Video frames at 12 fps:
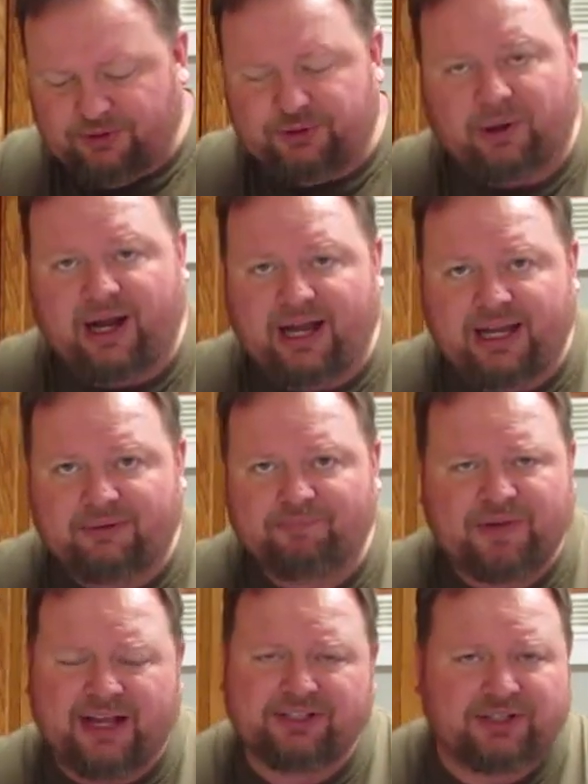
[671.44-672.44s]
dry it.
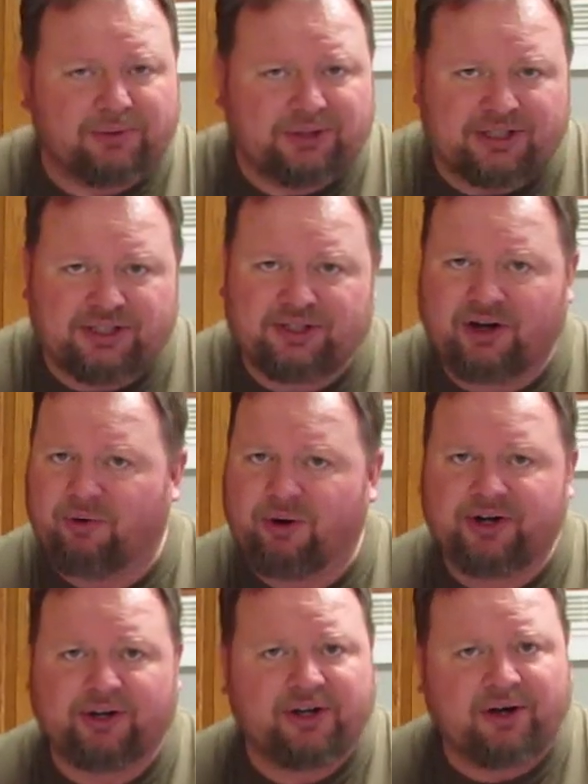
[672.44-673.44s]
I soaked it in salt
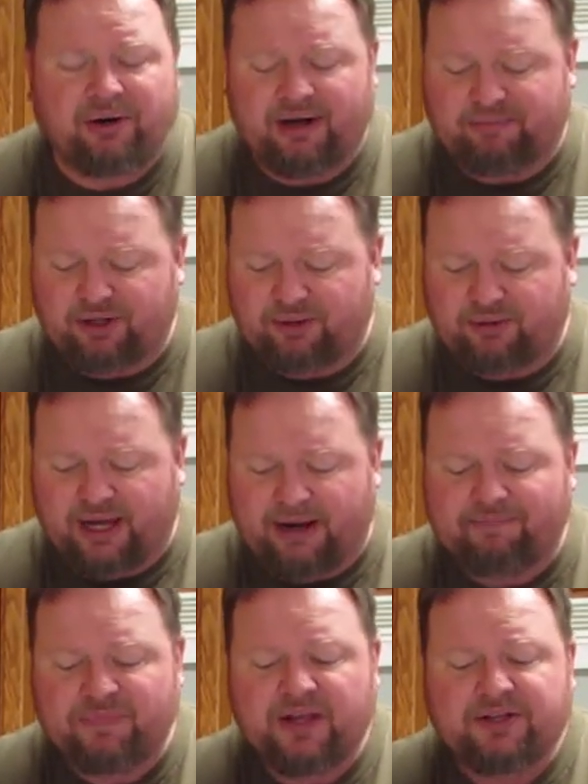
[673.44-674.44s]
water. You don't have to do
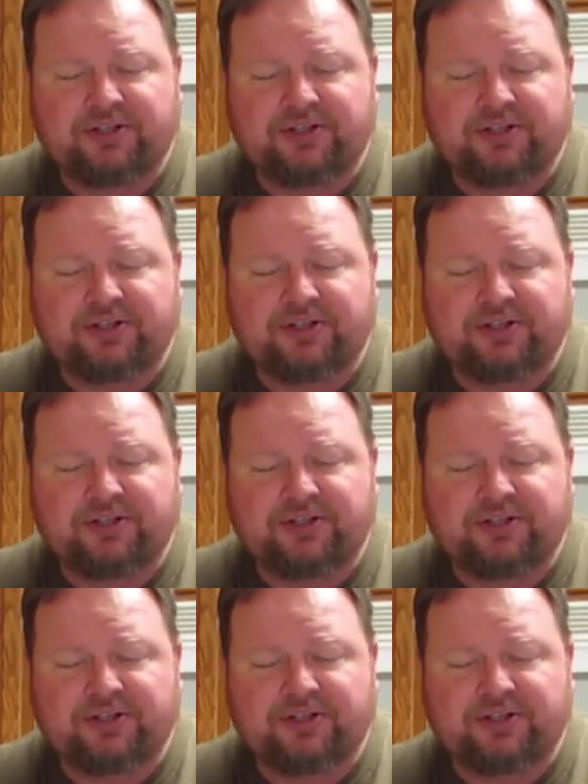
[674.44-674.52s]
that.